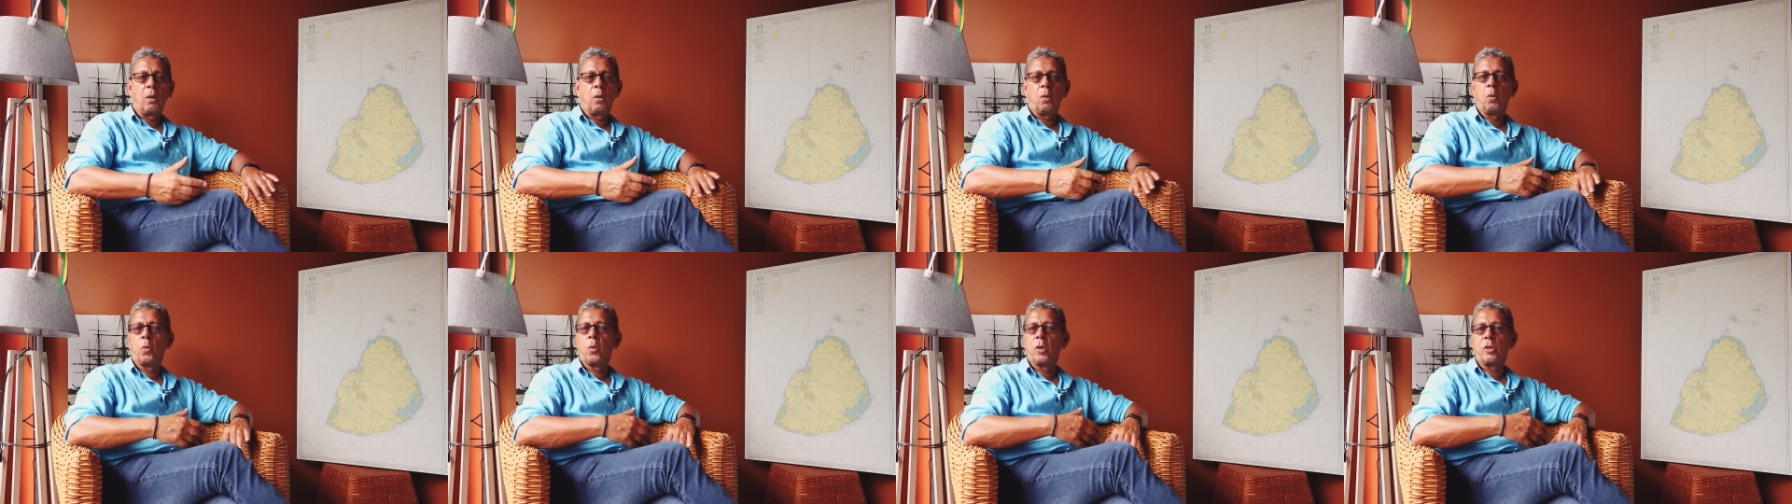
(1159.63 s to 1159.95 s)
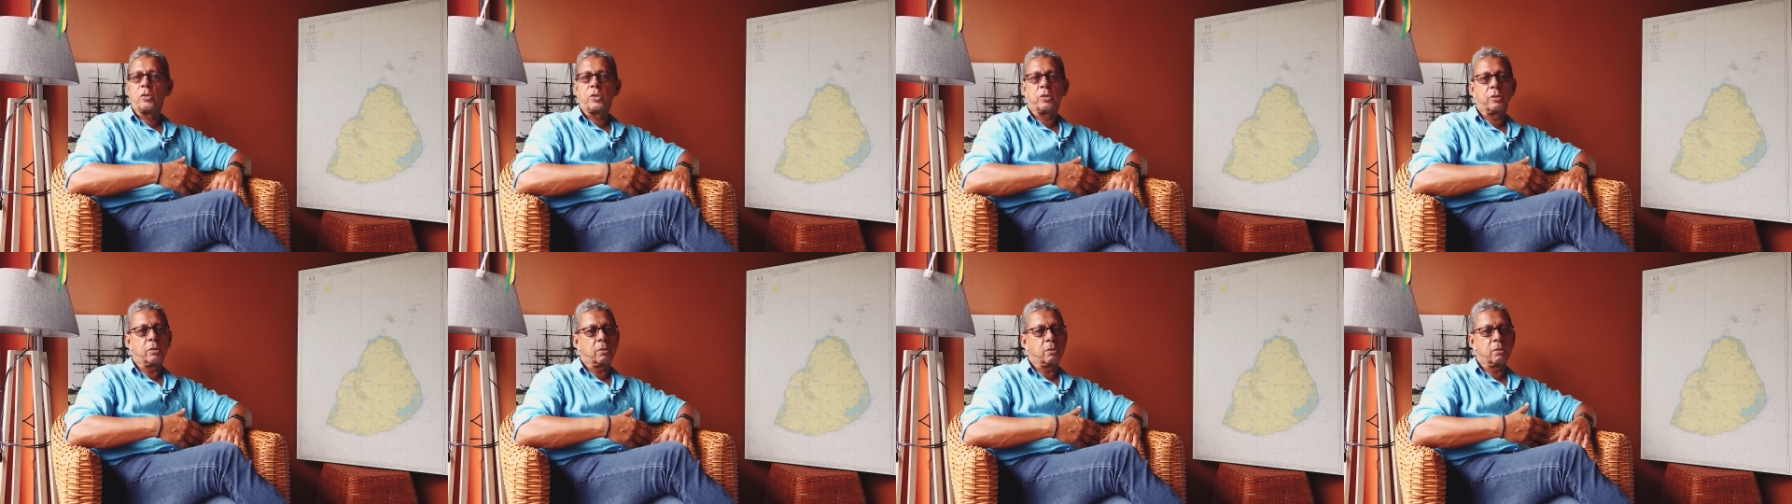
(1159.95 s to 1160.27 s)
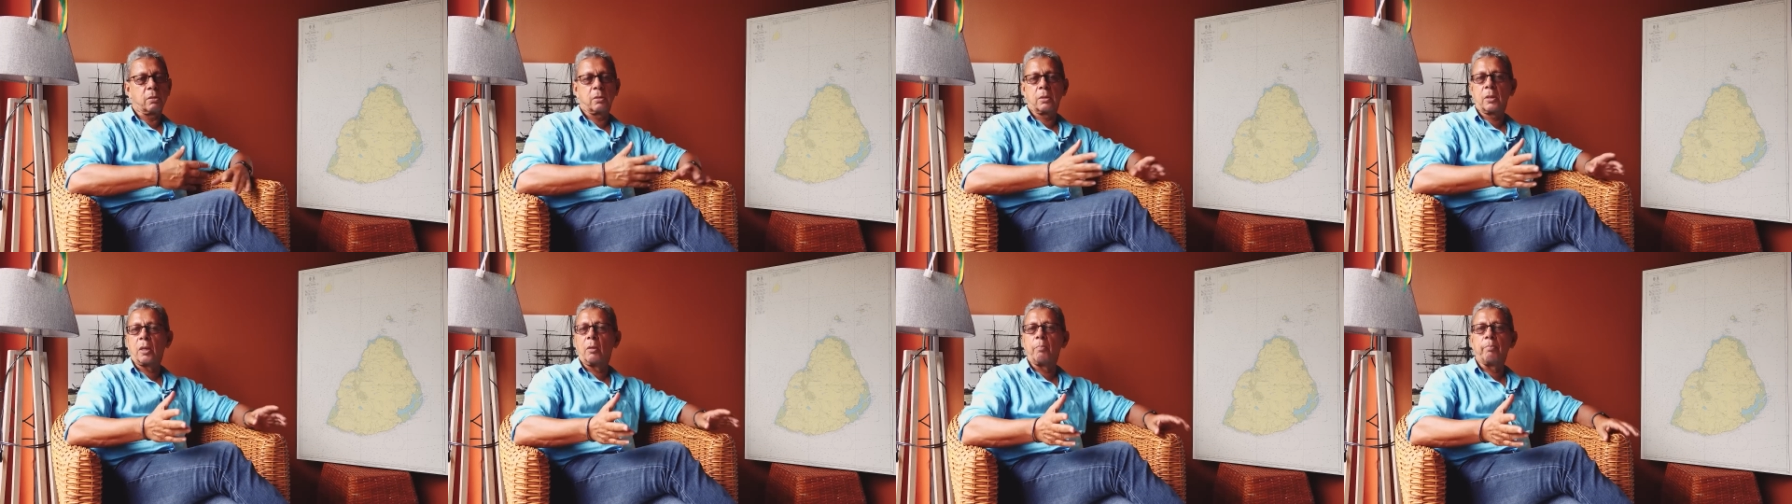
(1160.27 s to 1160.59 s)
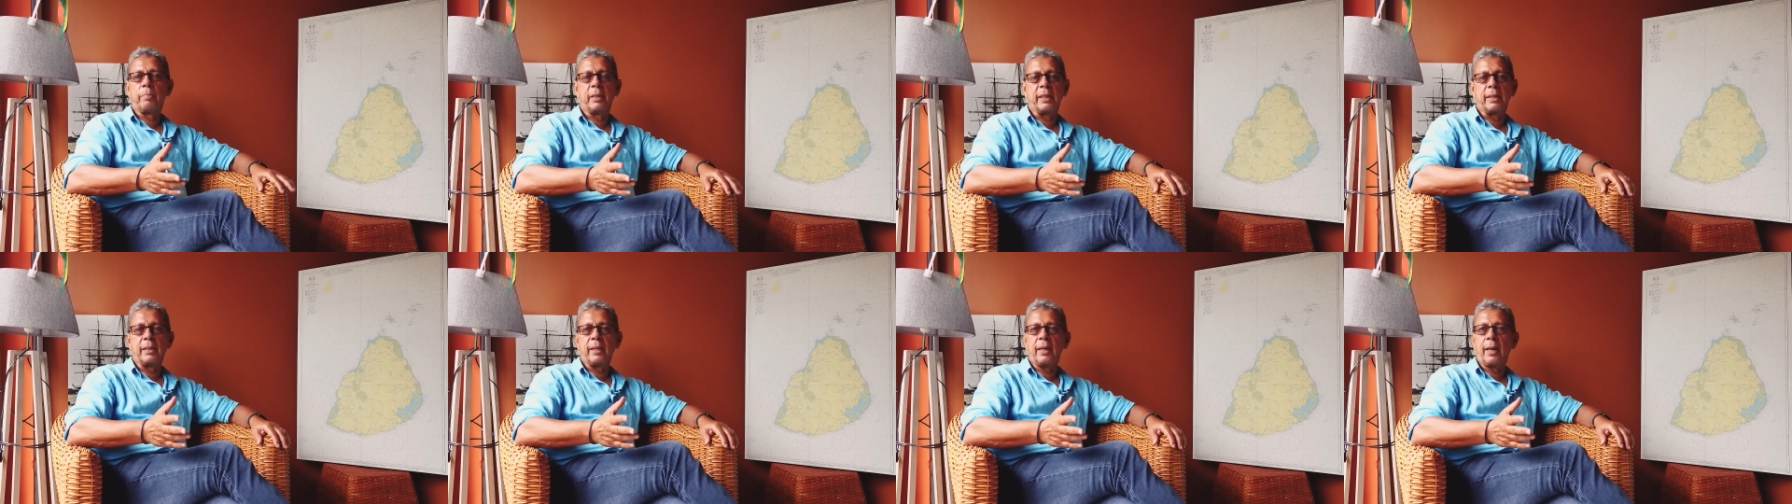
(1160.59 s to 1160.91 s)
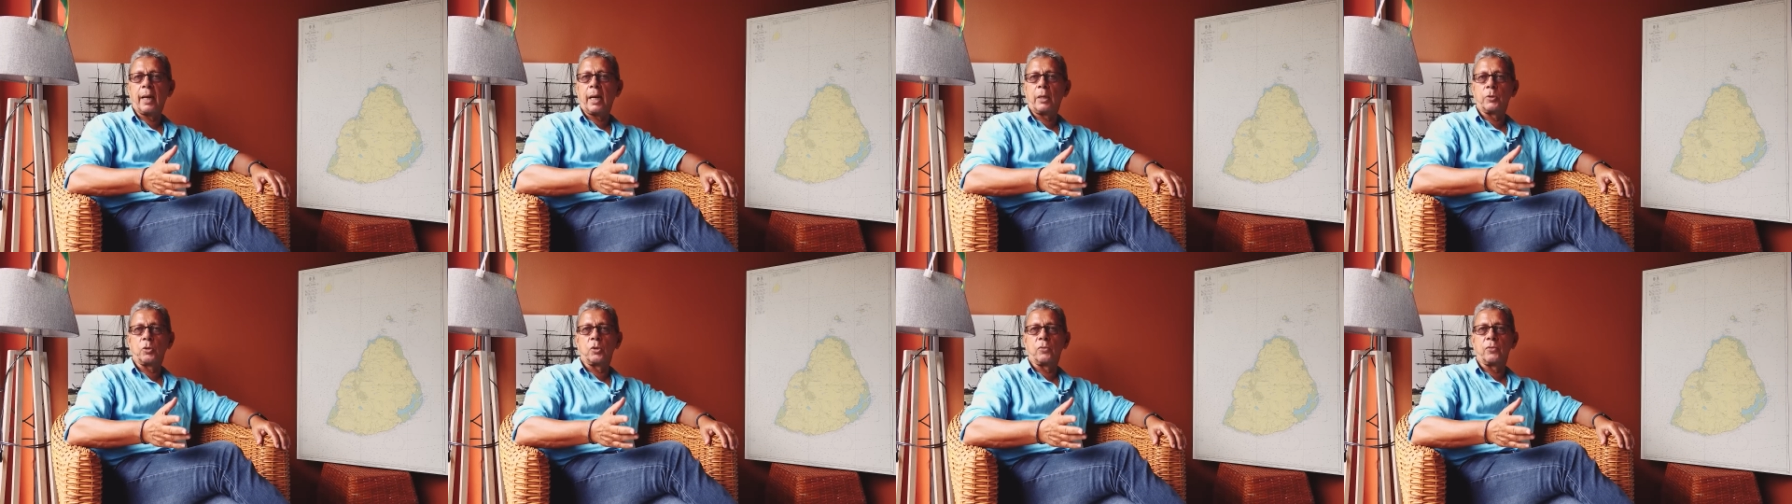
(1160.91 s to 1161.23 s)
was completely
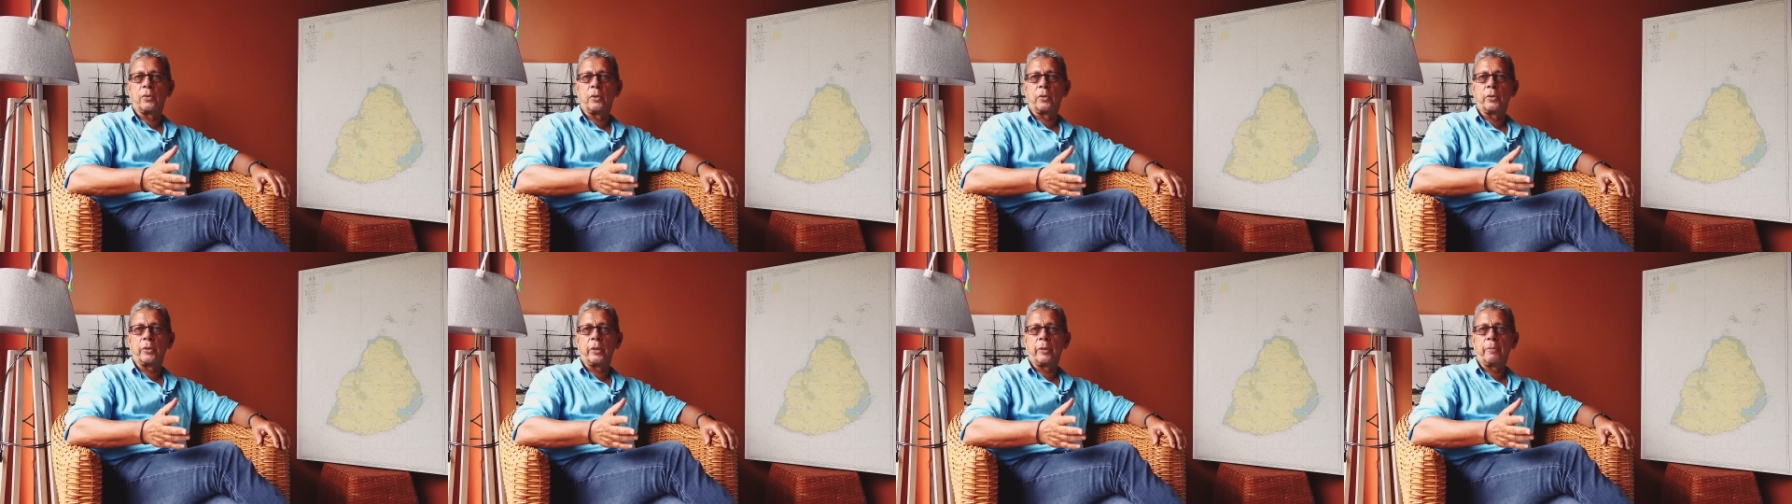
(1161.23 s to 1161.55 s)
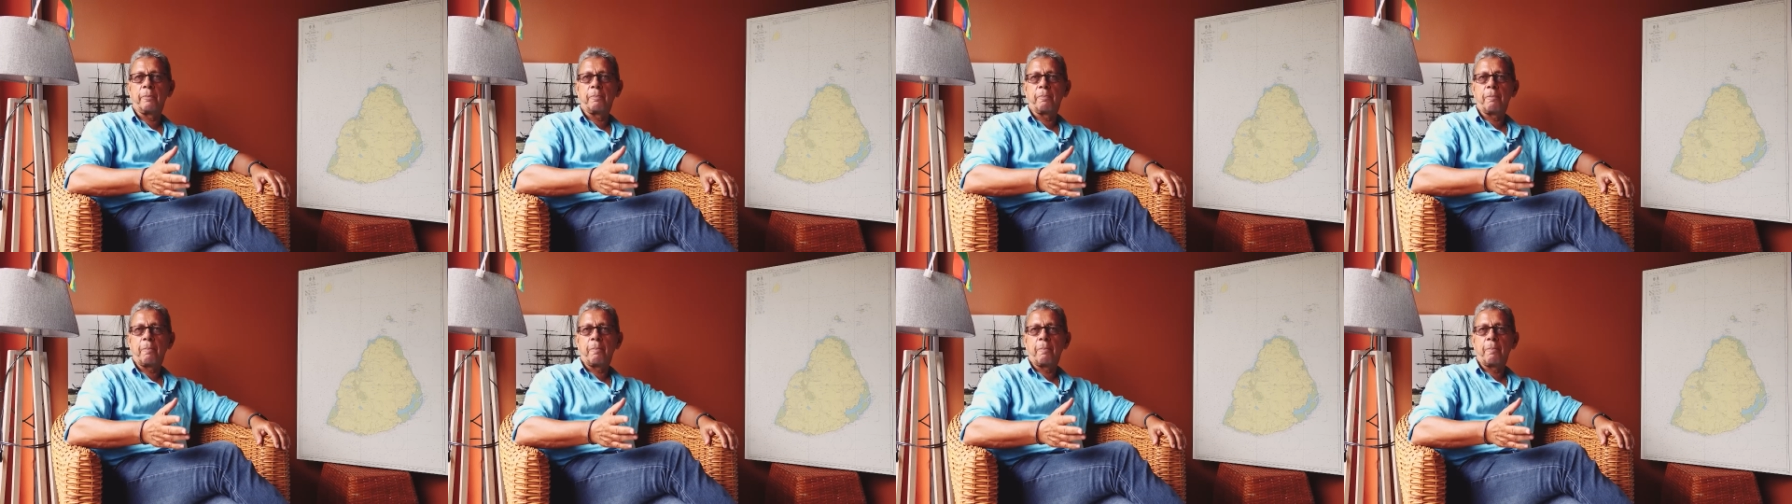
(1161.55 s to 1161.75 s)
out of order.